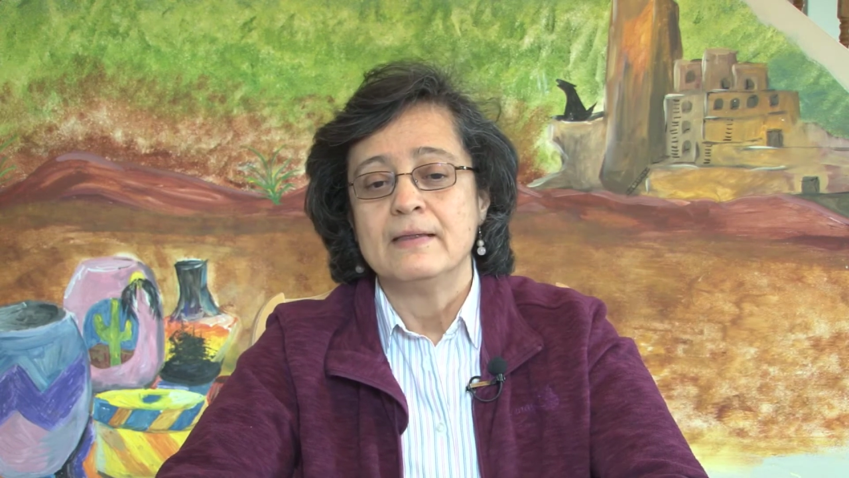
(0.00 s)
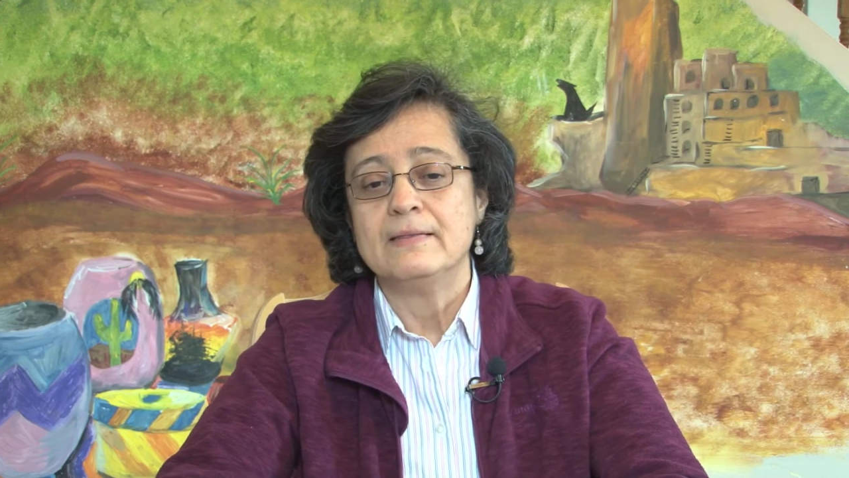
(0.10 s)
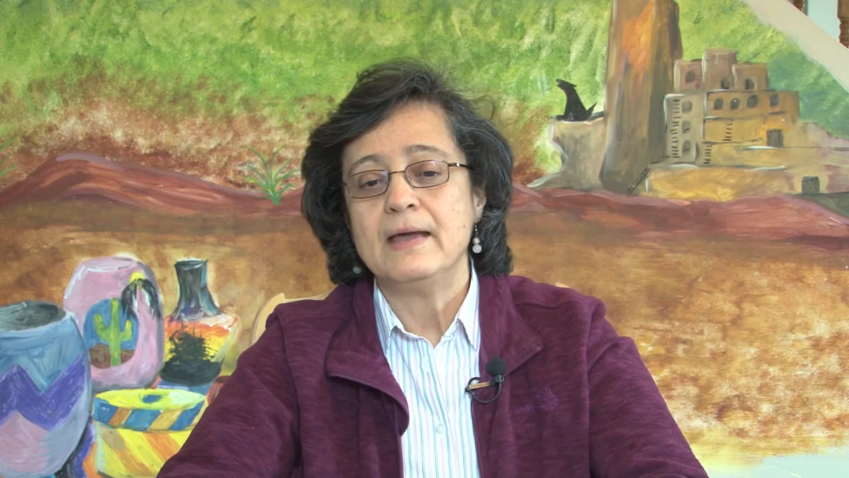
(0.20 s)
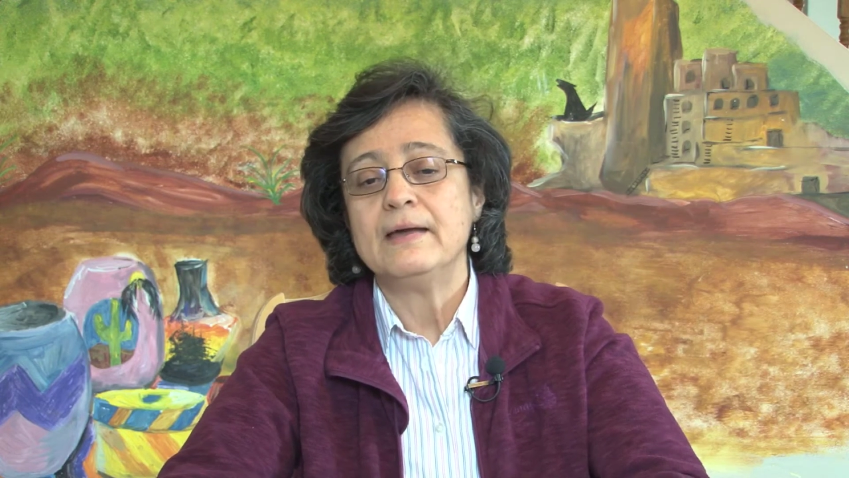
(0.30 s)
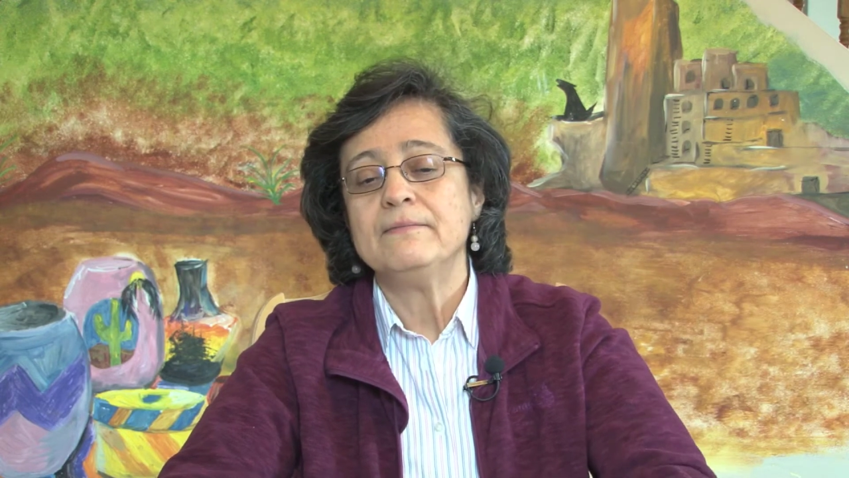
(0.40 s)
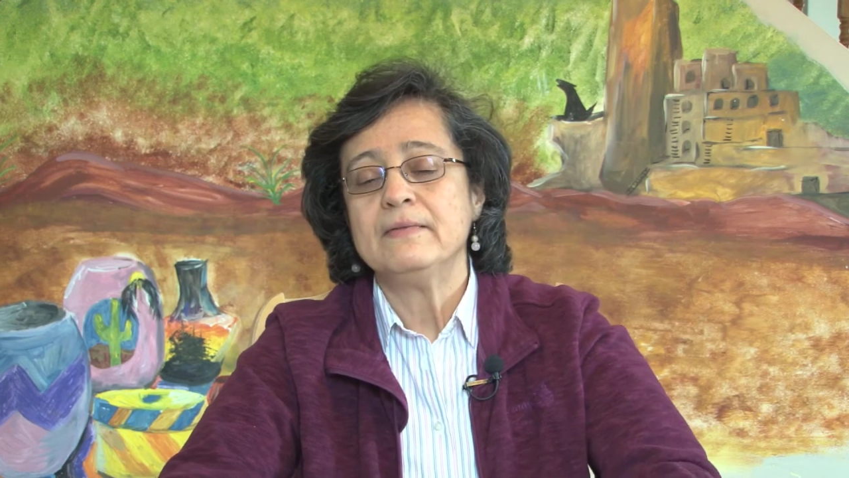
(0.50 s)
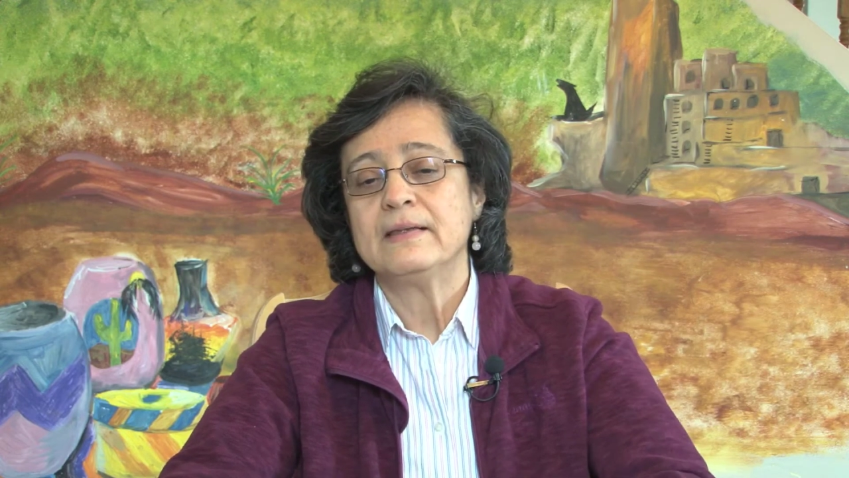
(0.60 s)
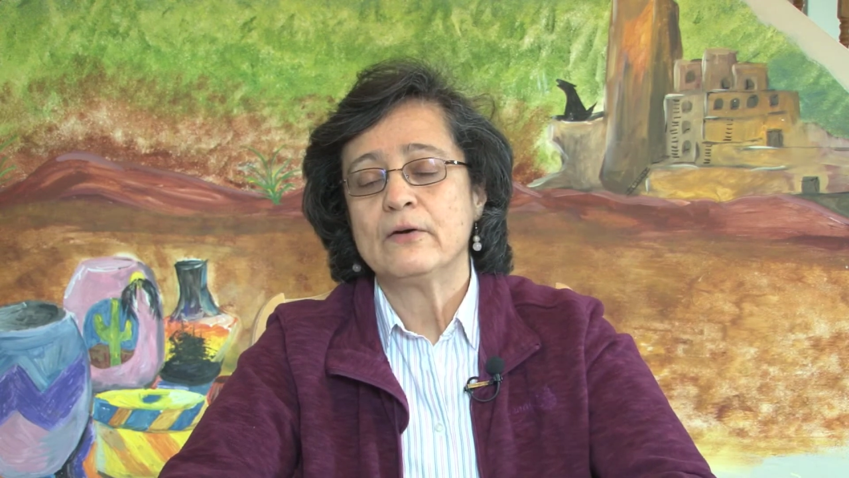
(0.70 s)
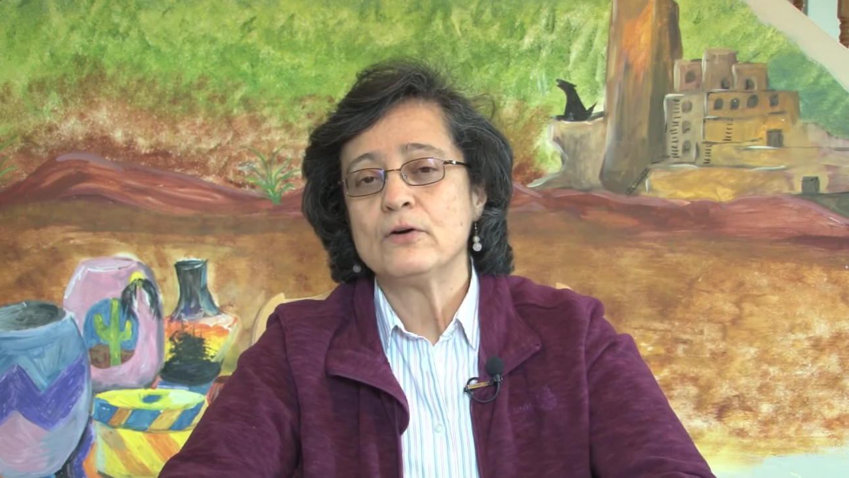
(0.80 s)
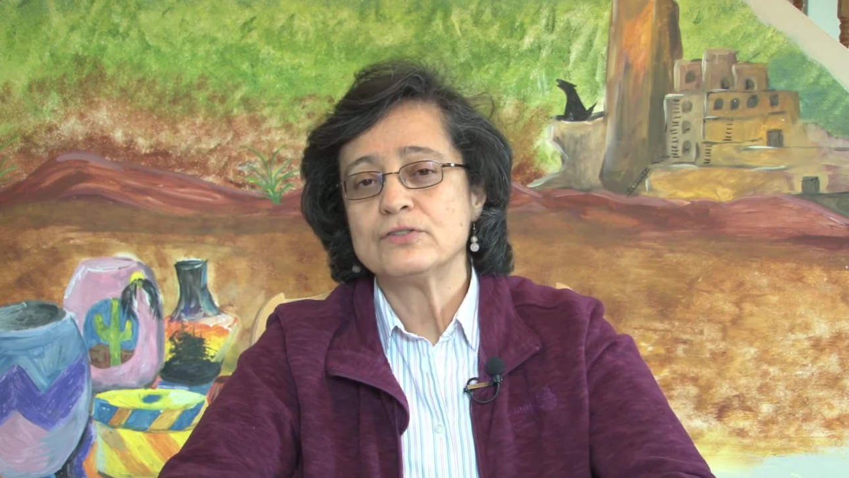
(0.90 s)
Then
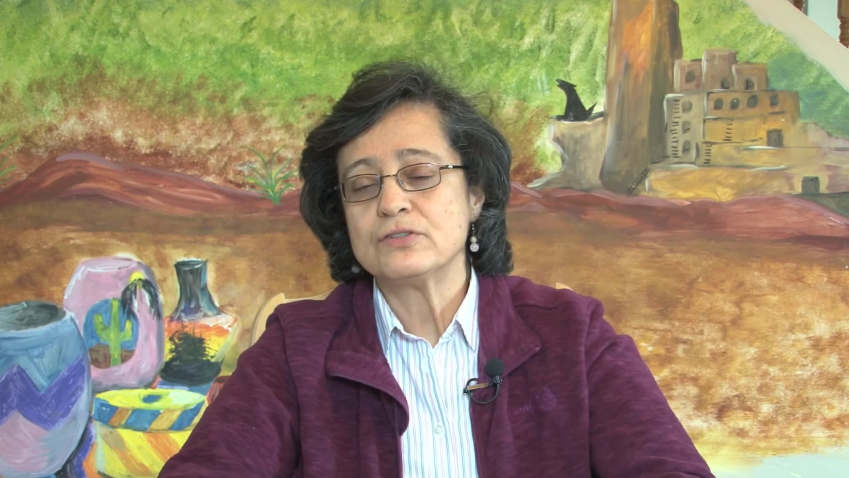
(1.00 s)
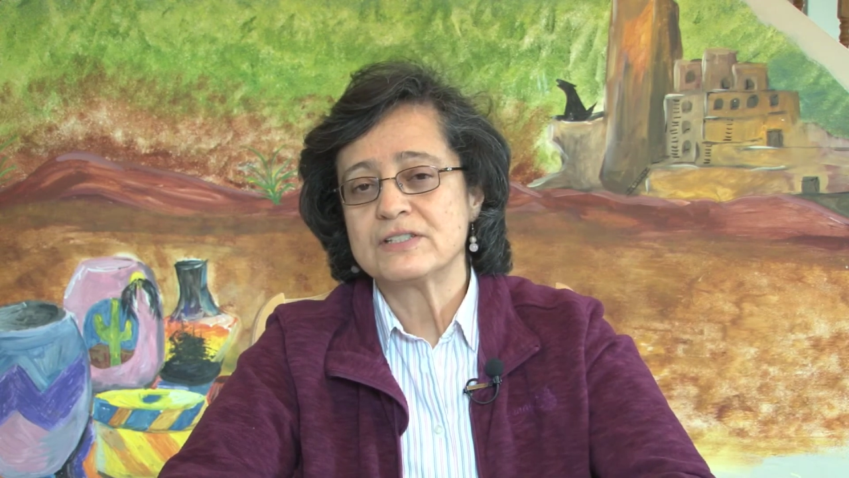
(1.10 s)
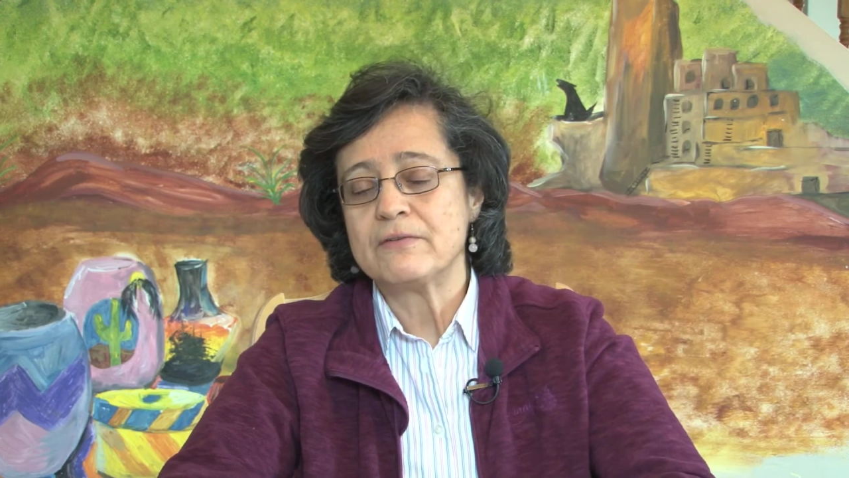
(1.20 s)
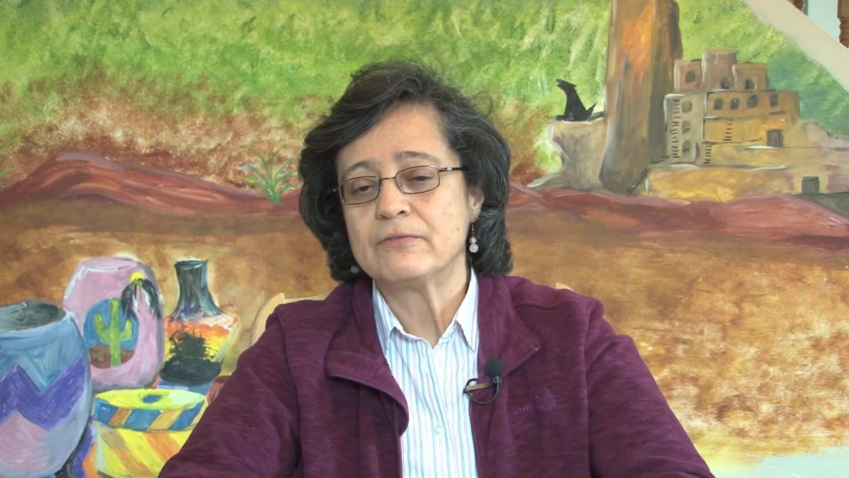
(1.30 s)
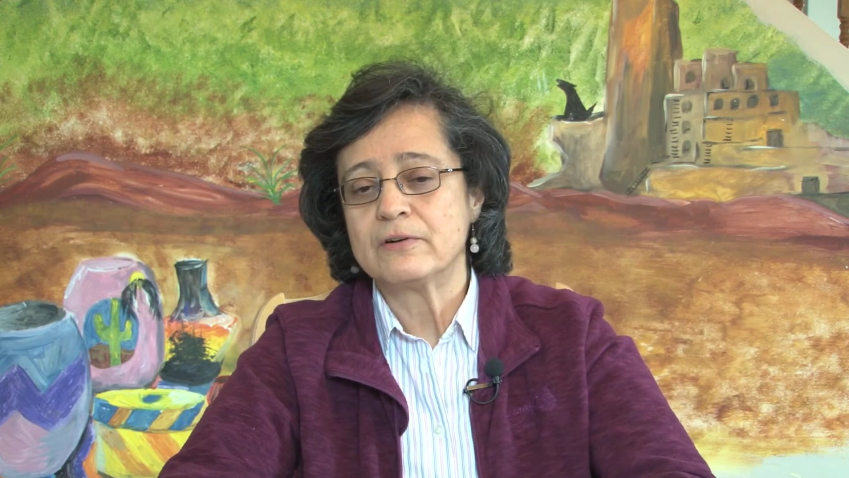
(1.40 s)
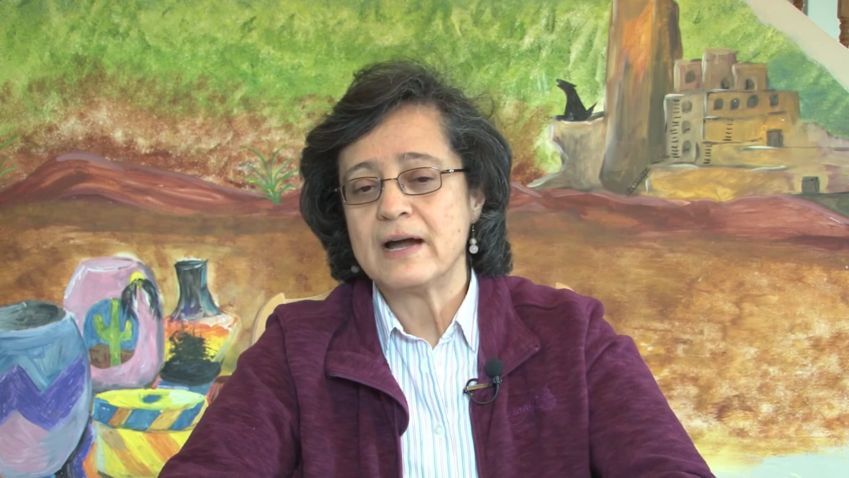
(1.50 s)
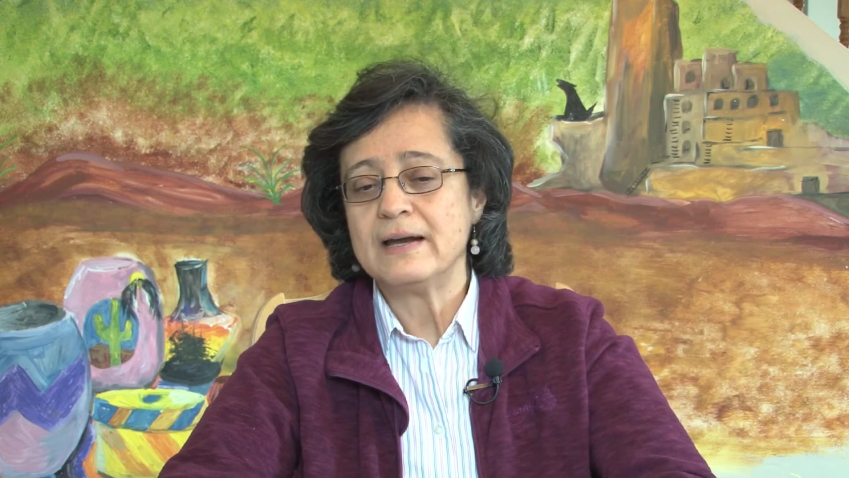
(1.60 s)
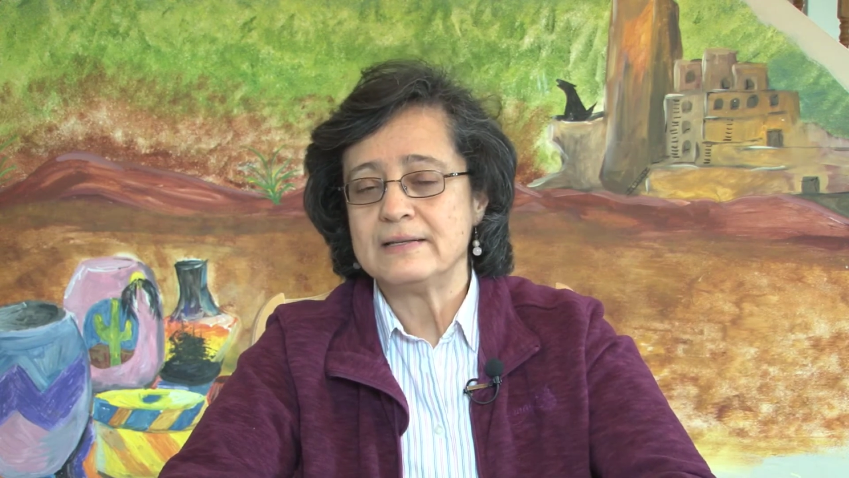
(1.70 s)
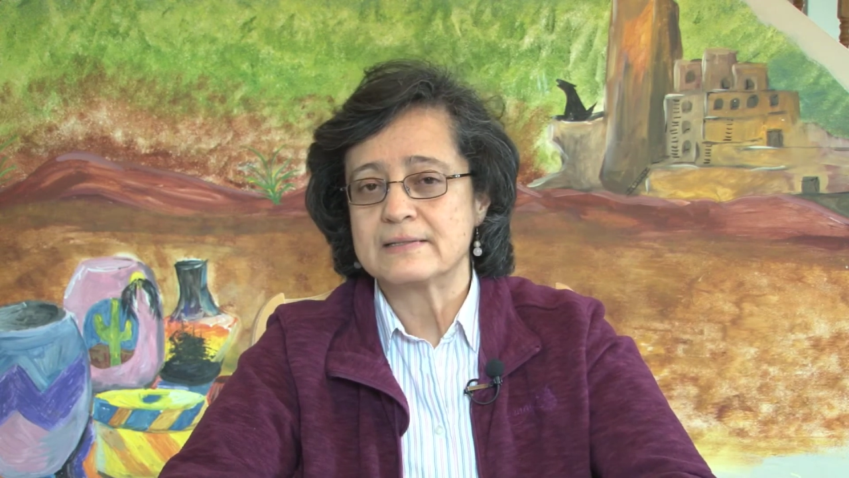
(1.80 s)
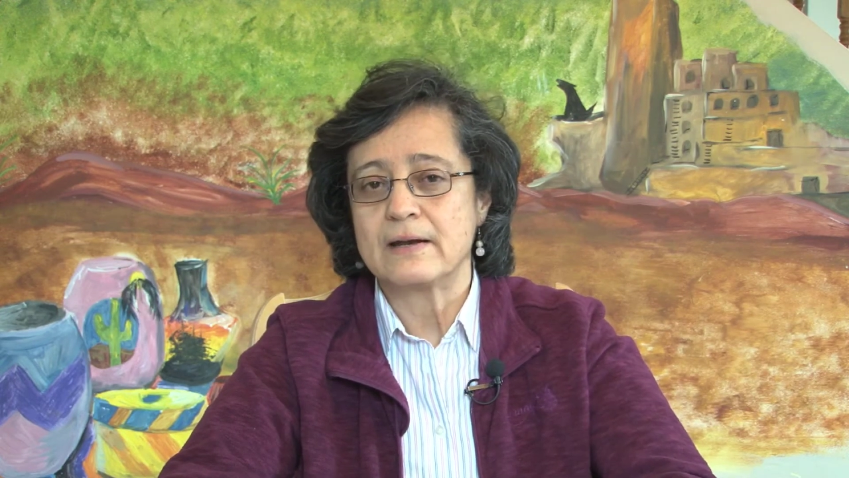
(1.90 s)
there are also some
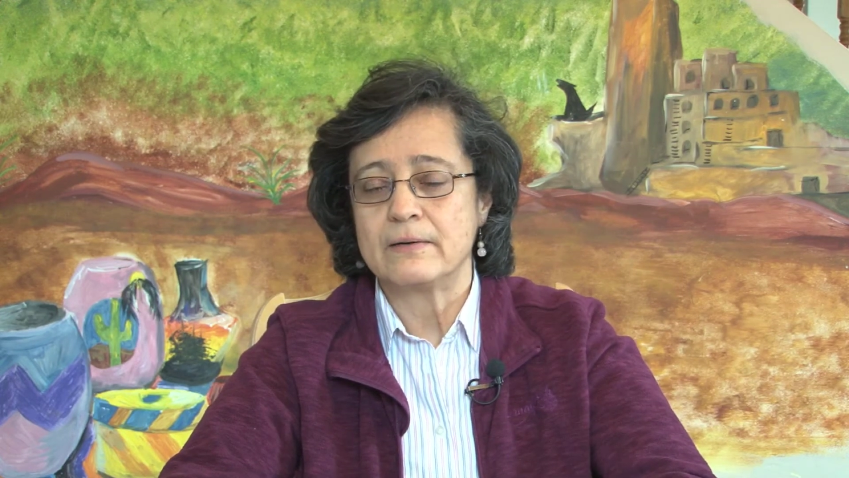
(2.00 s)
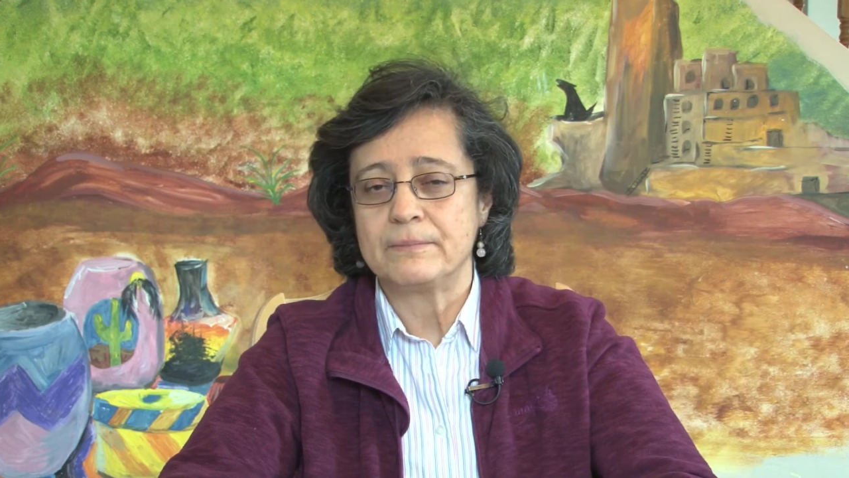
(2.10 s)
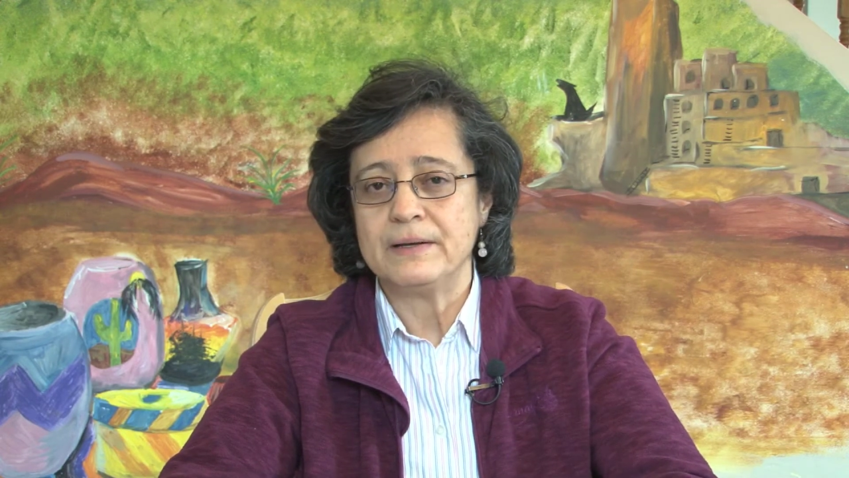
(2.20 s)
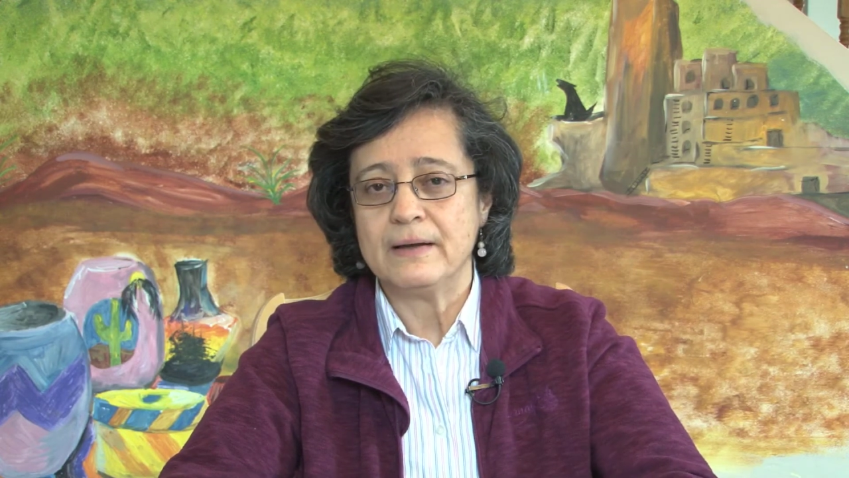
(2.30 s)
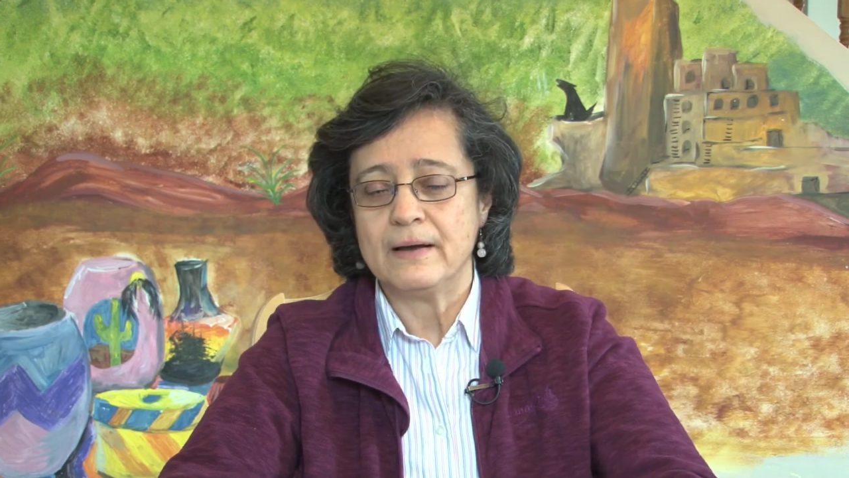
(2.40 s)
varieties that are, be,